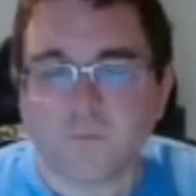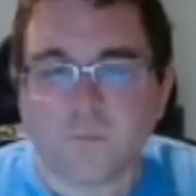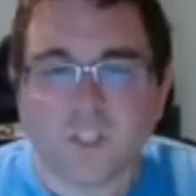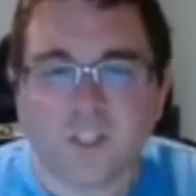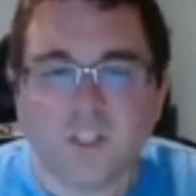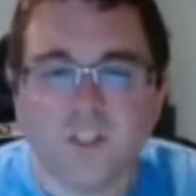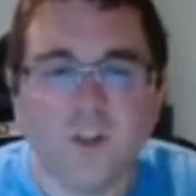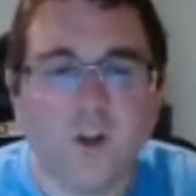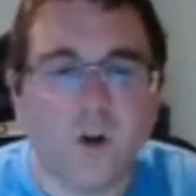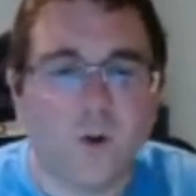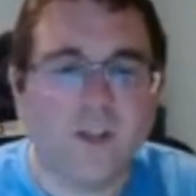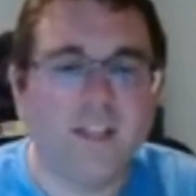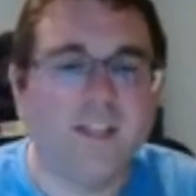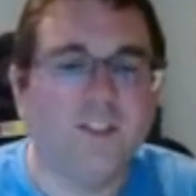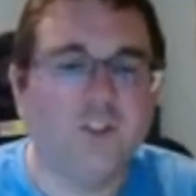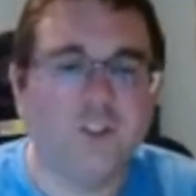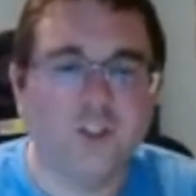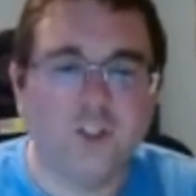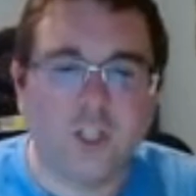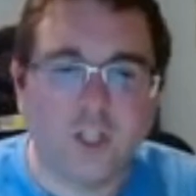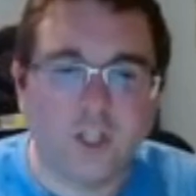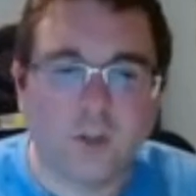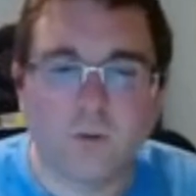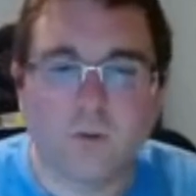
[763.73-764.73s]
in
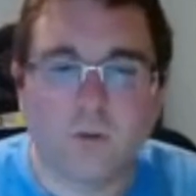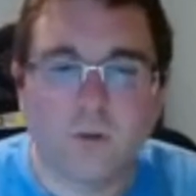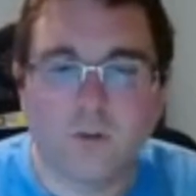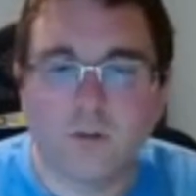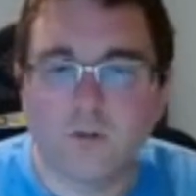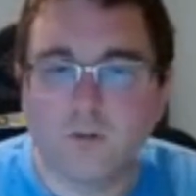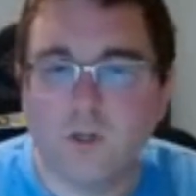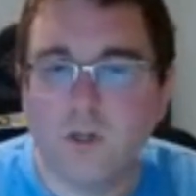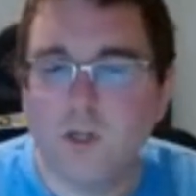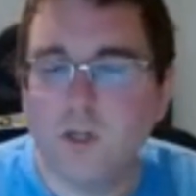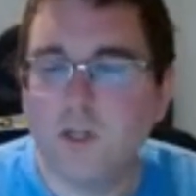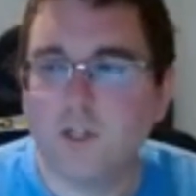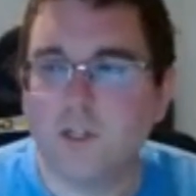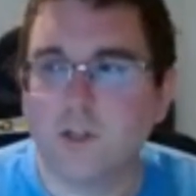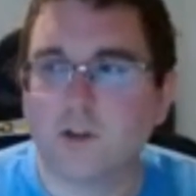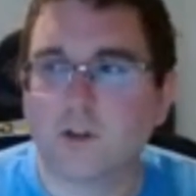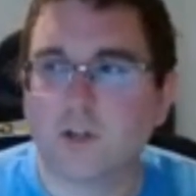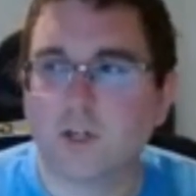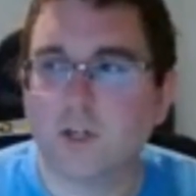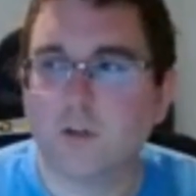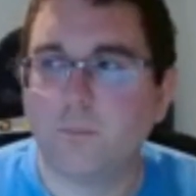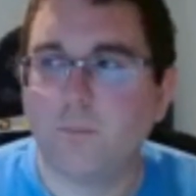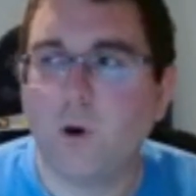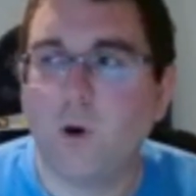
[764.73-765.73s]
general, you're
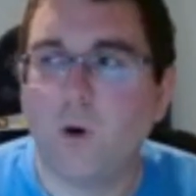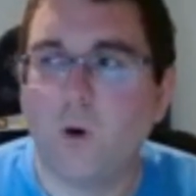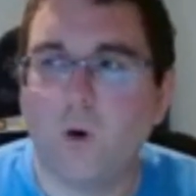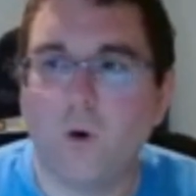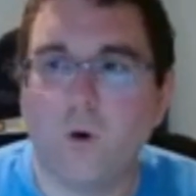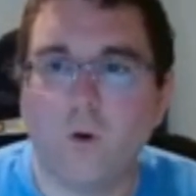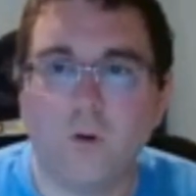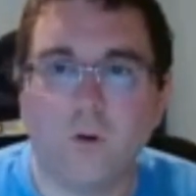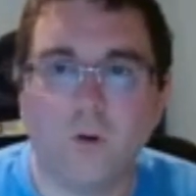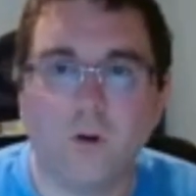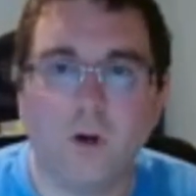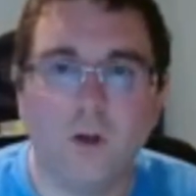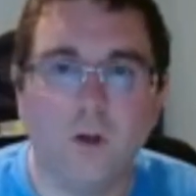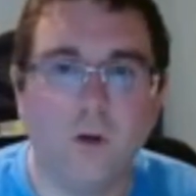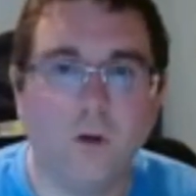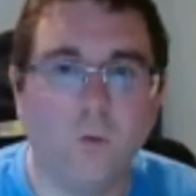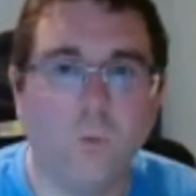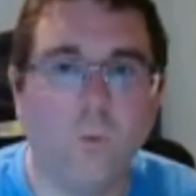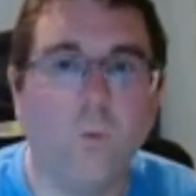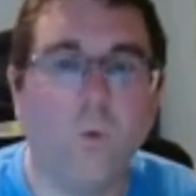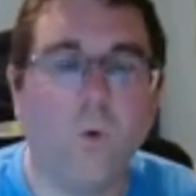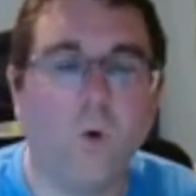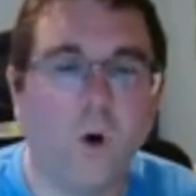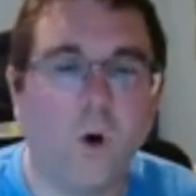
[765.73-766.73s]
going to pull
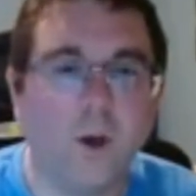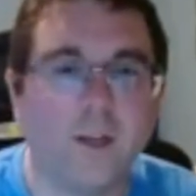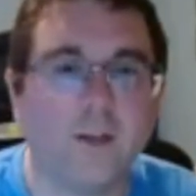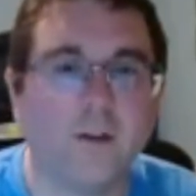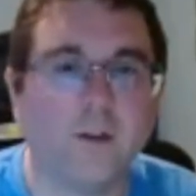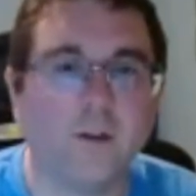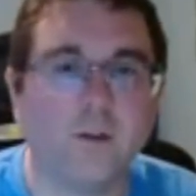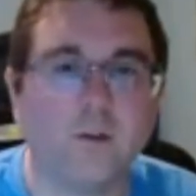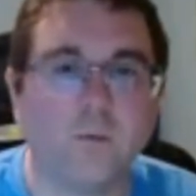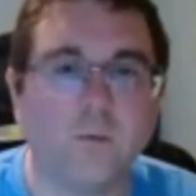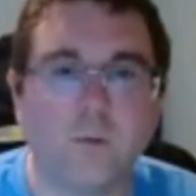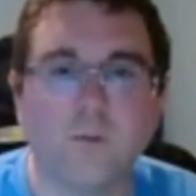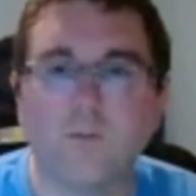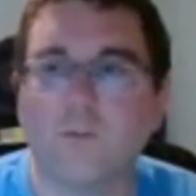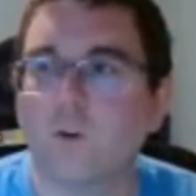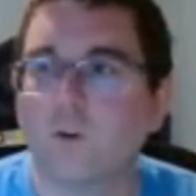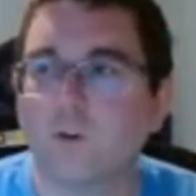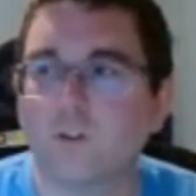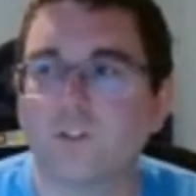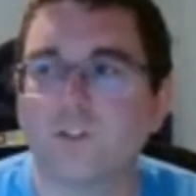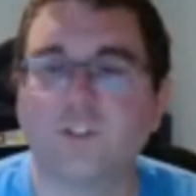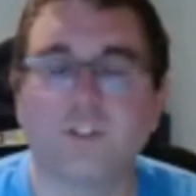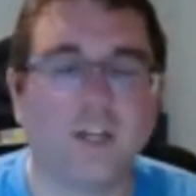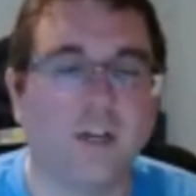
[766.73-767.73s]
one
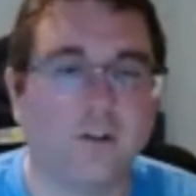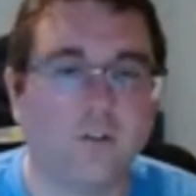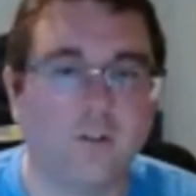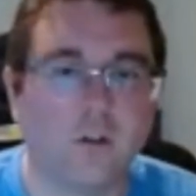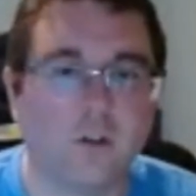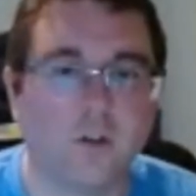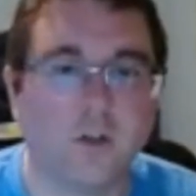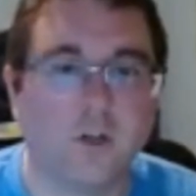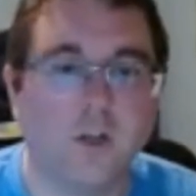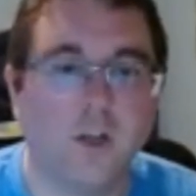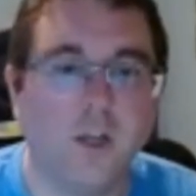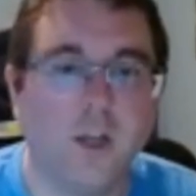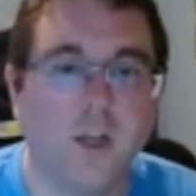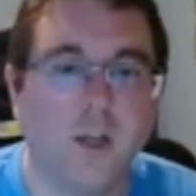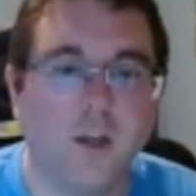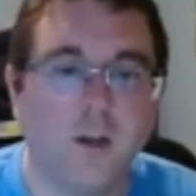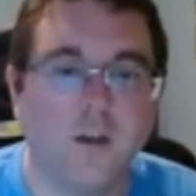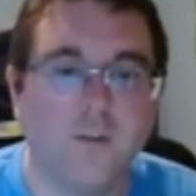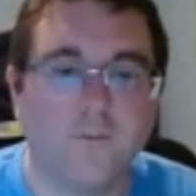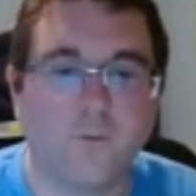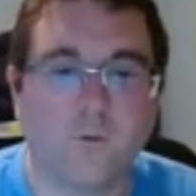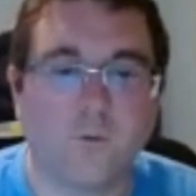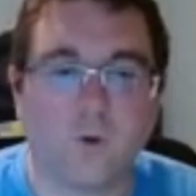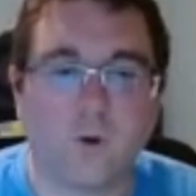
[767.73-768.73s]
reverse stellar
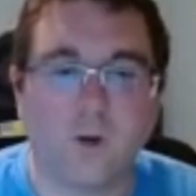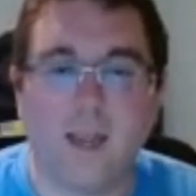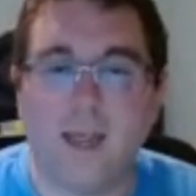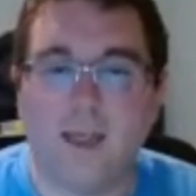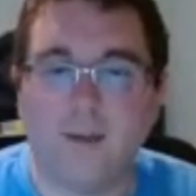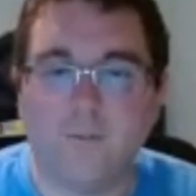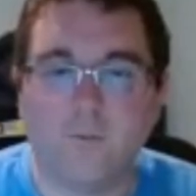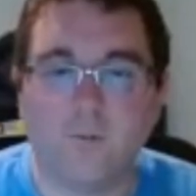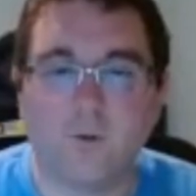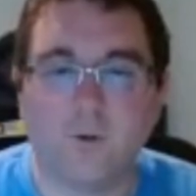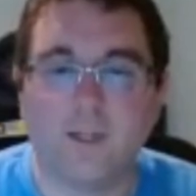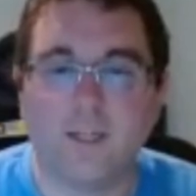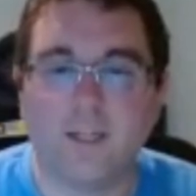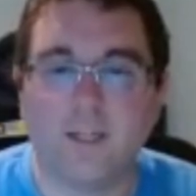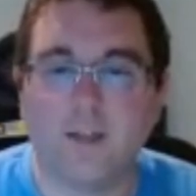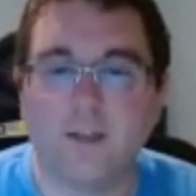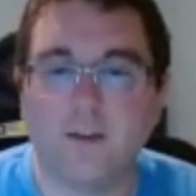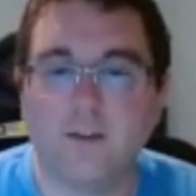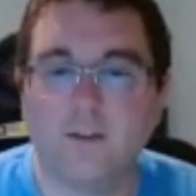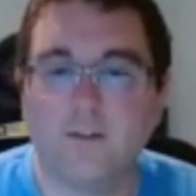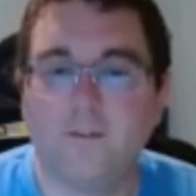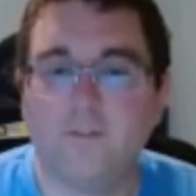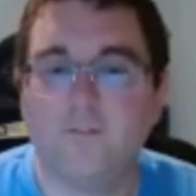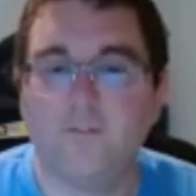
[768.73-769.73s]
for every
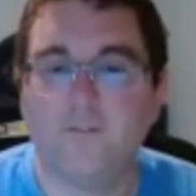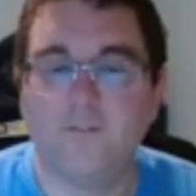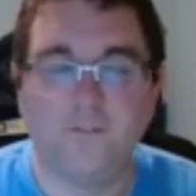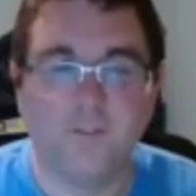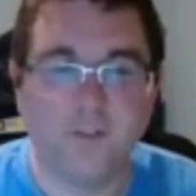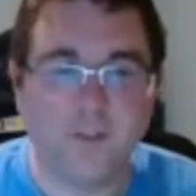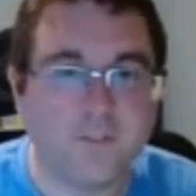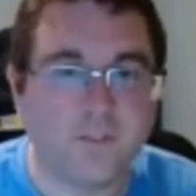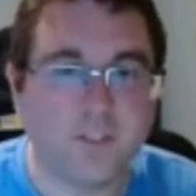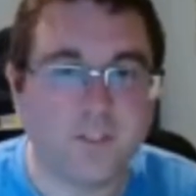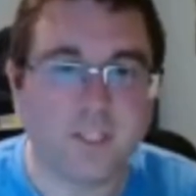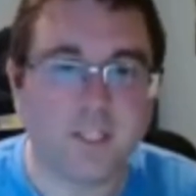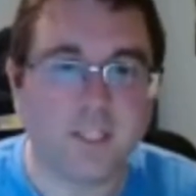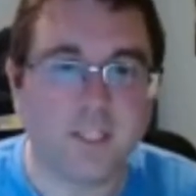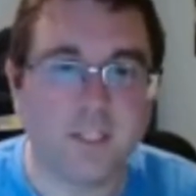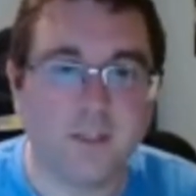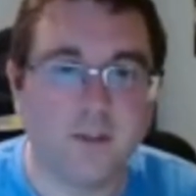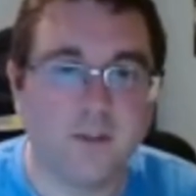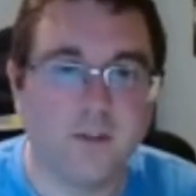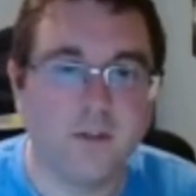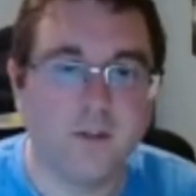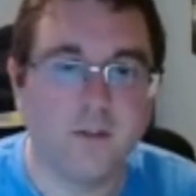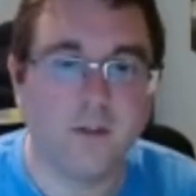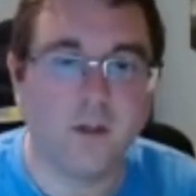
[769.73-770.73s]

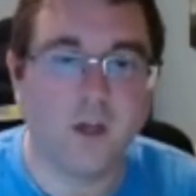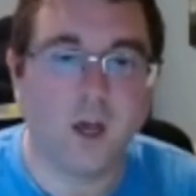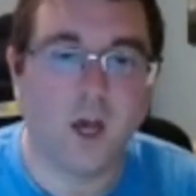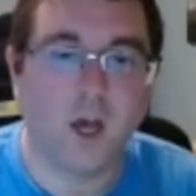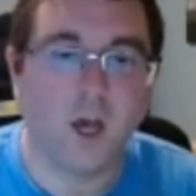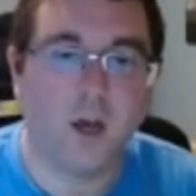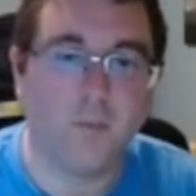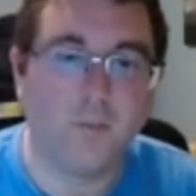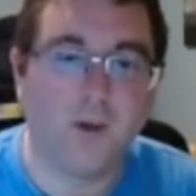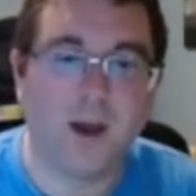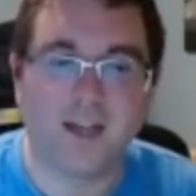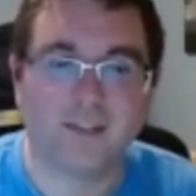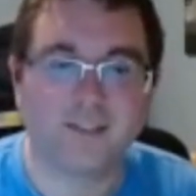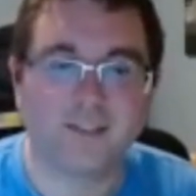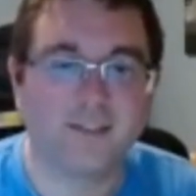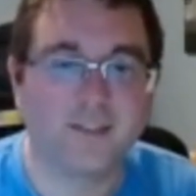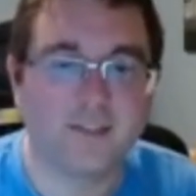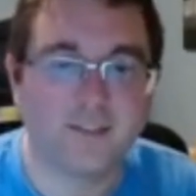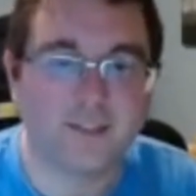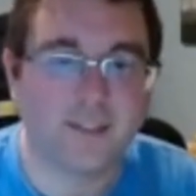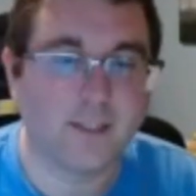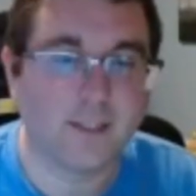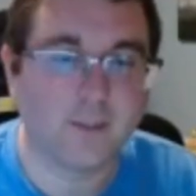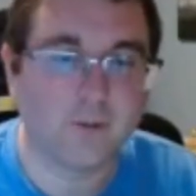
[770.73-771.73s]
50
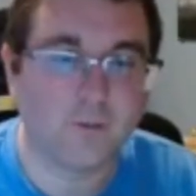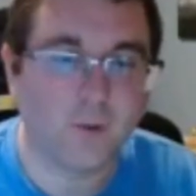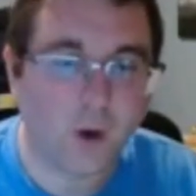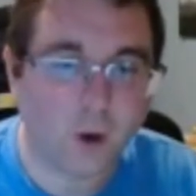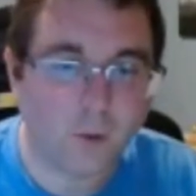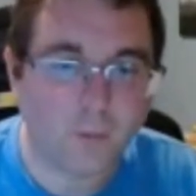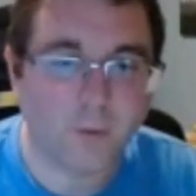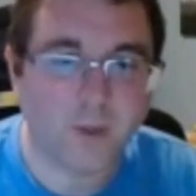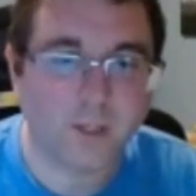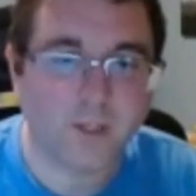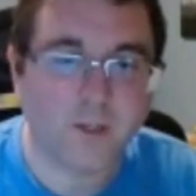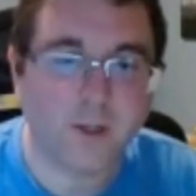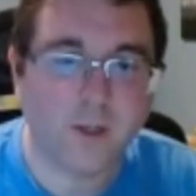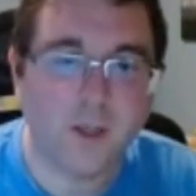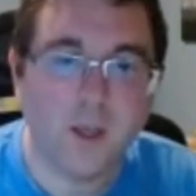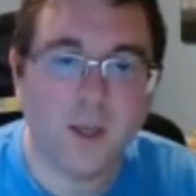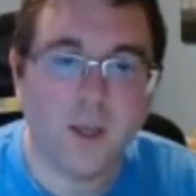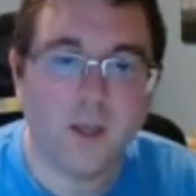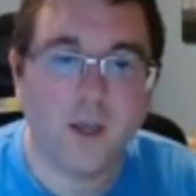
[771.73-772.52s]
boxes that you open.